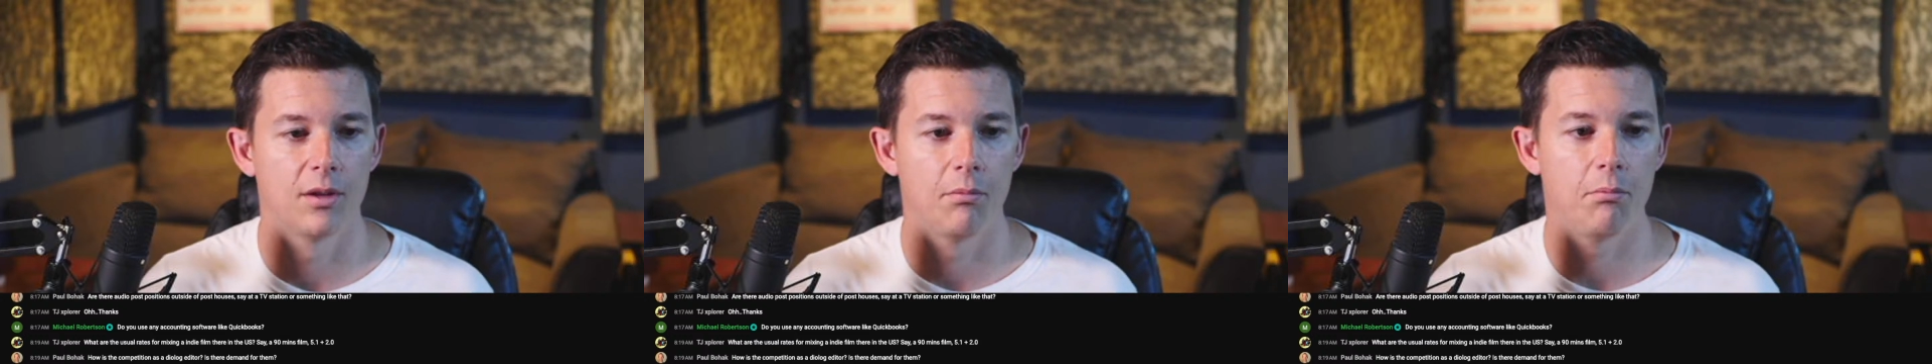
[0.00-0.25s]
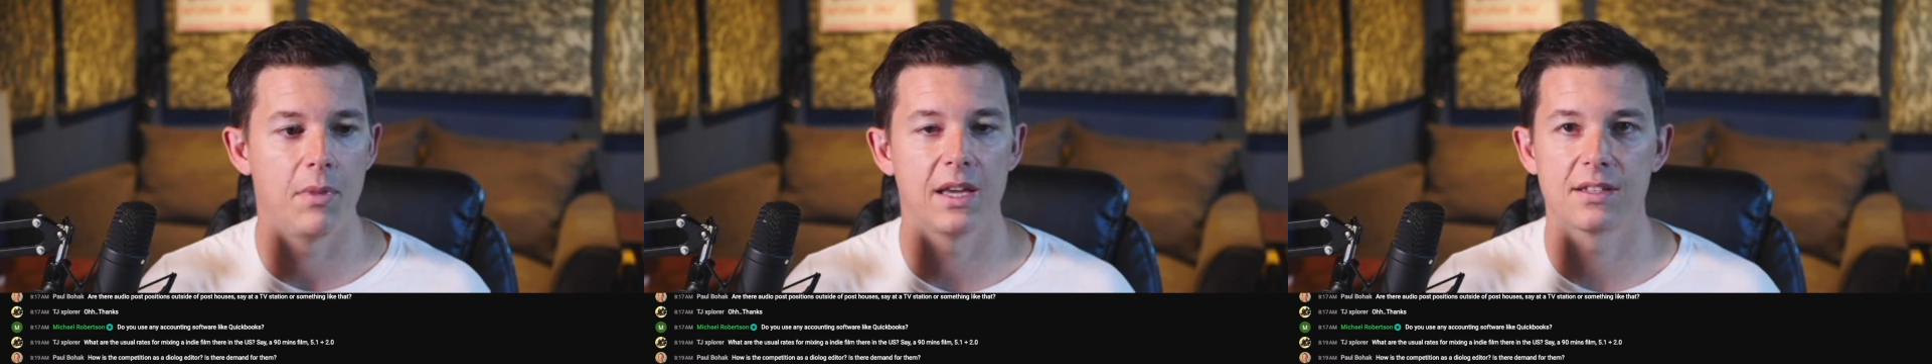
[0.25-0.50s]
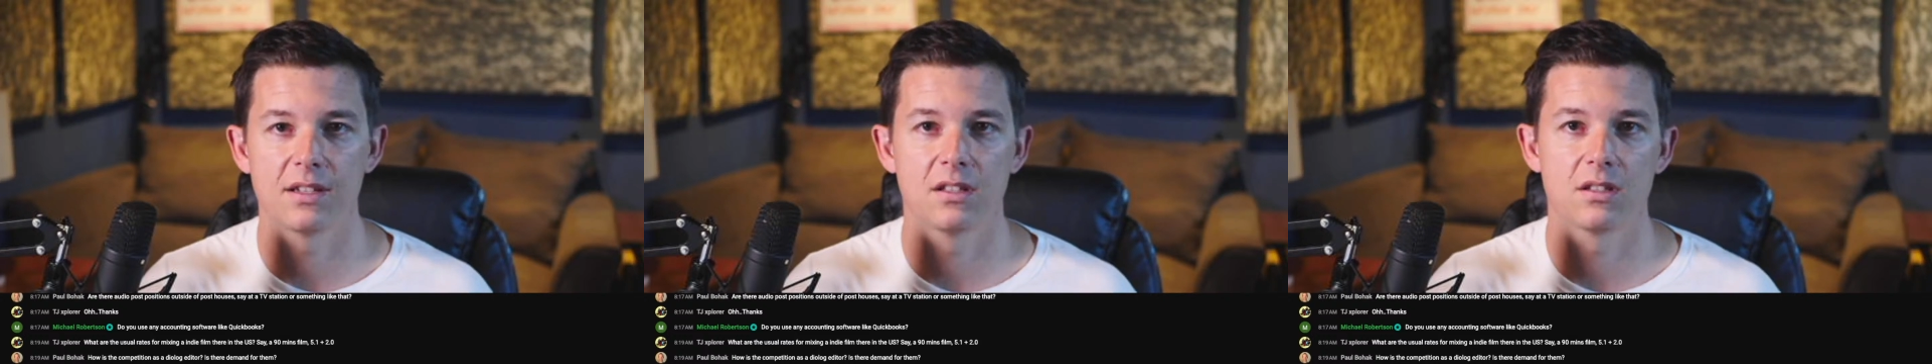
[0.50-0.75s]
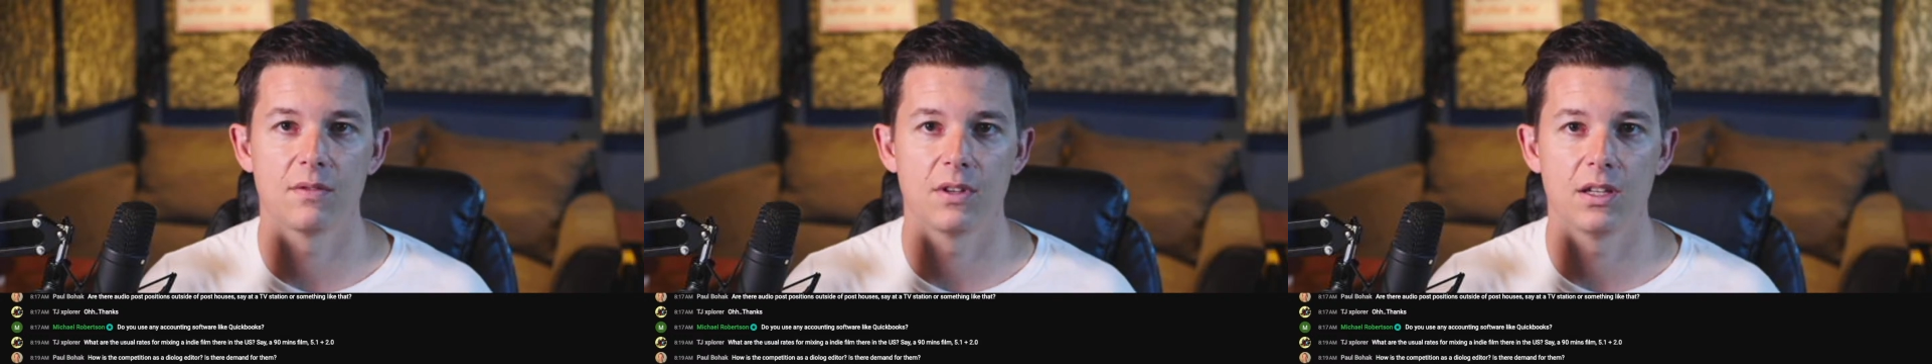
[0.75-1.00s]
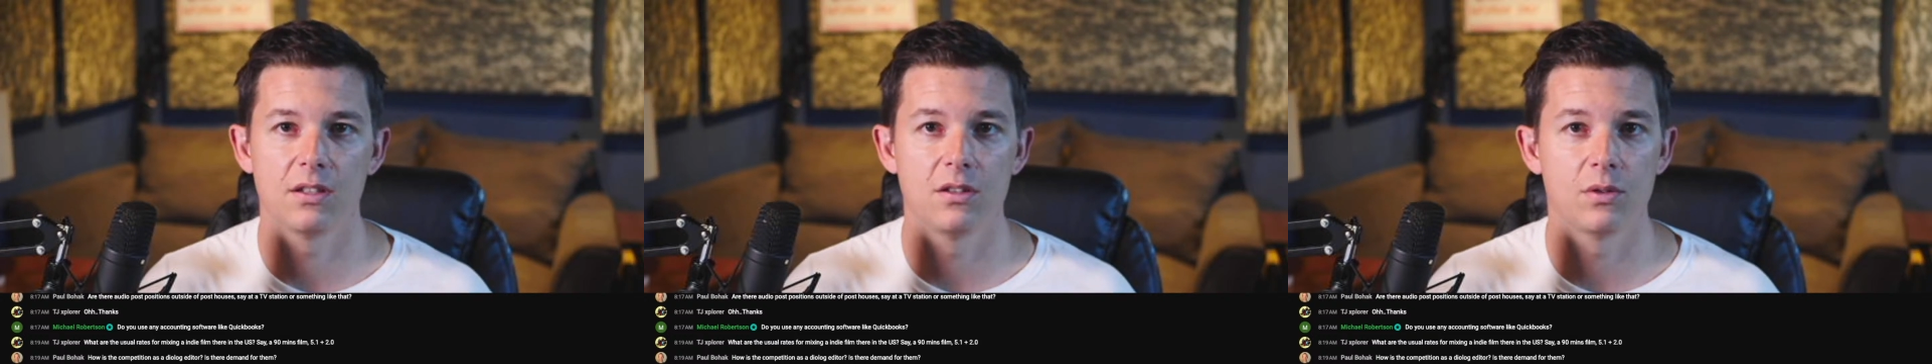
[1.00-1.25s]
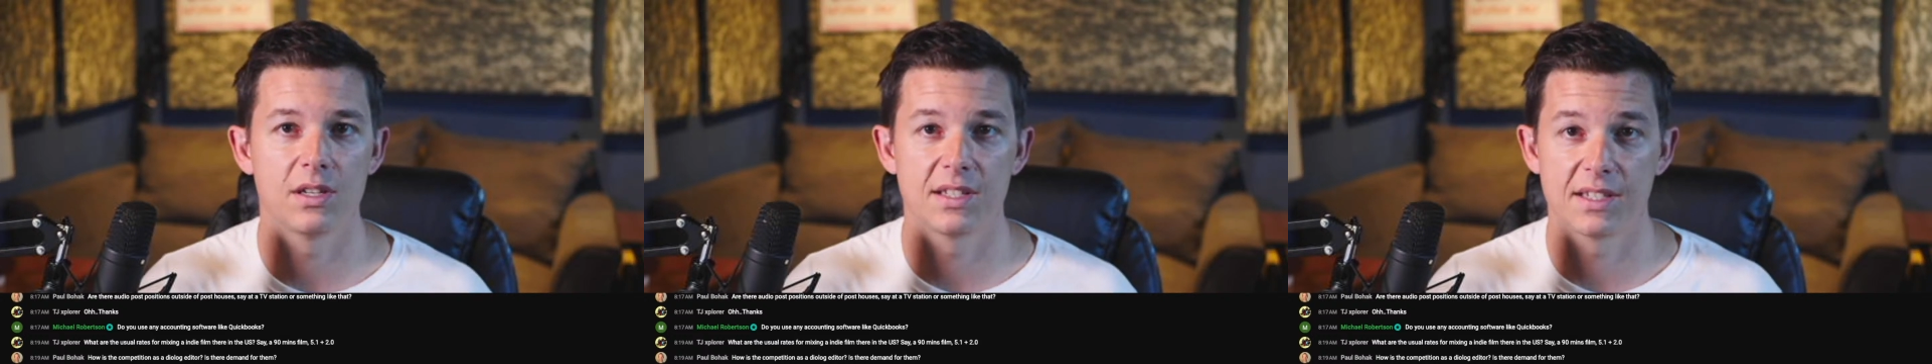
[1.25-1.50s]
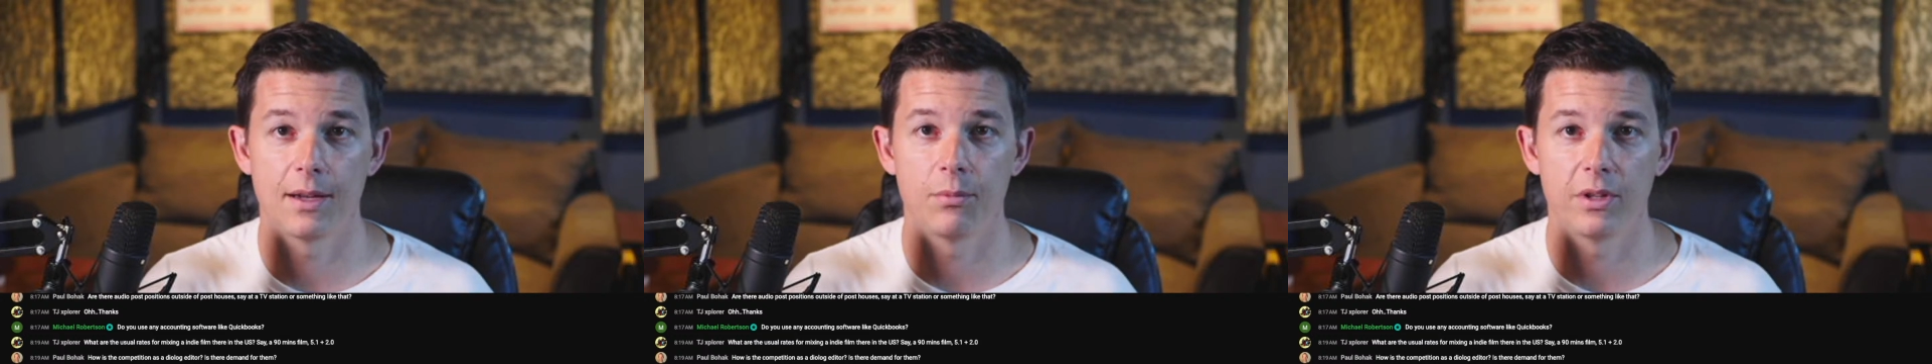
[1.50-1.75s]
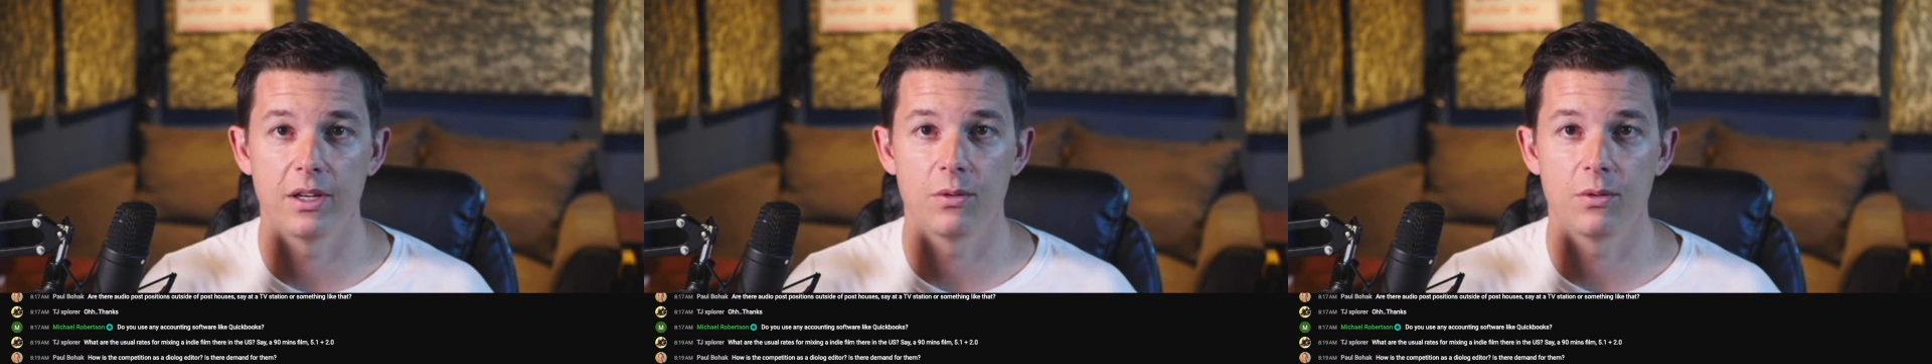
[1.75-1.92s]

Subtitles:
make sense of it, do an assembly,